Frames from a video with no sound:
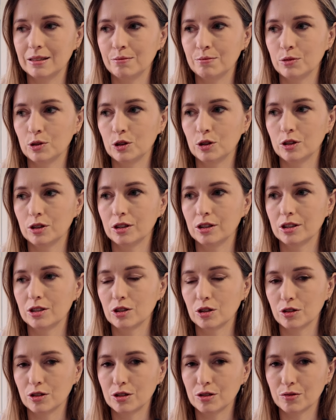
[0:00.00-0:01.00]
more
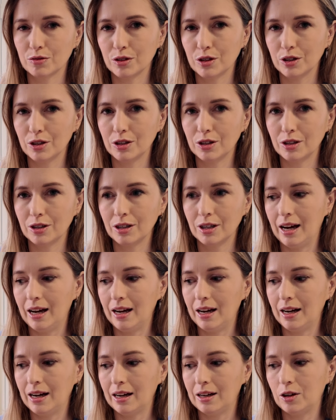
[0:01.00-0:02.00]
Totoro,
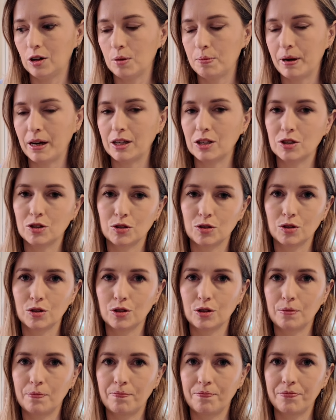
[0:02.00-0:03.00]
and I go back
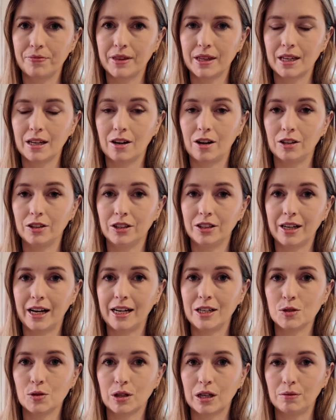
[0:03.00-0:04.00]
to Hollow Knight
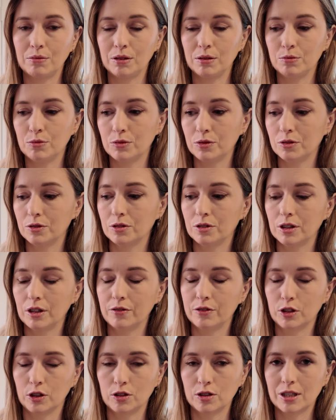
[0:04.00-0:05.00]
and do a couple of more
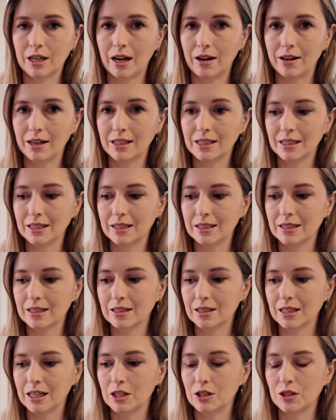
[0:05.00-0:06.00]
of those characters,
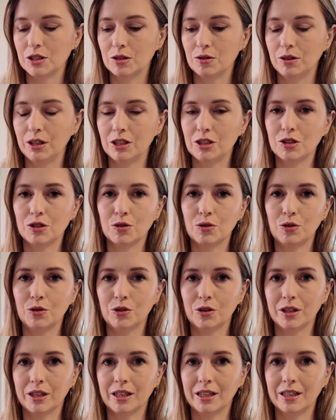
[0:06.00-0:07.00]
because I still need to do
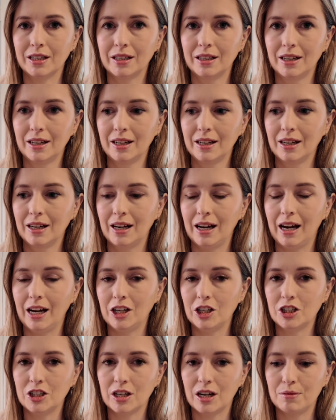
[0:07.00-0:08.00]
Hornet
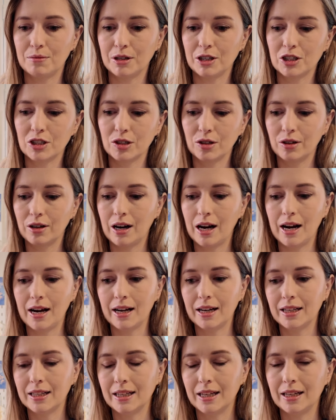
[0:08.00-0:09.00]
and Sharma. So
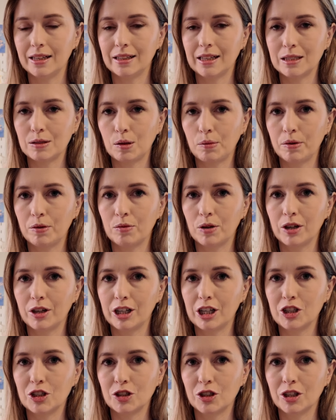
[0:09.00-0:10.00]
I think that's probably what I'm
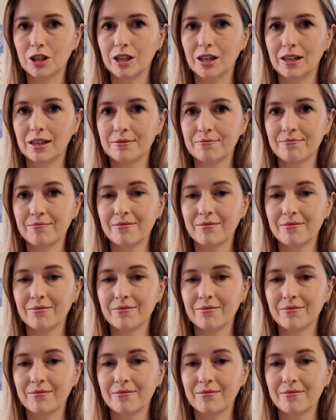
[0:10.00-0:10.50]
going to do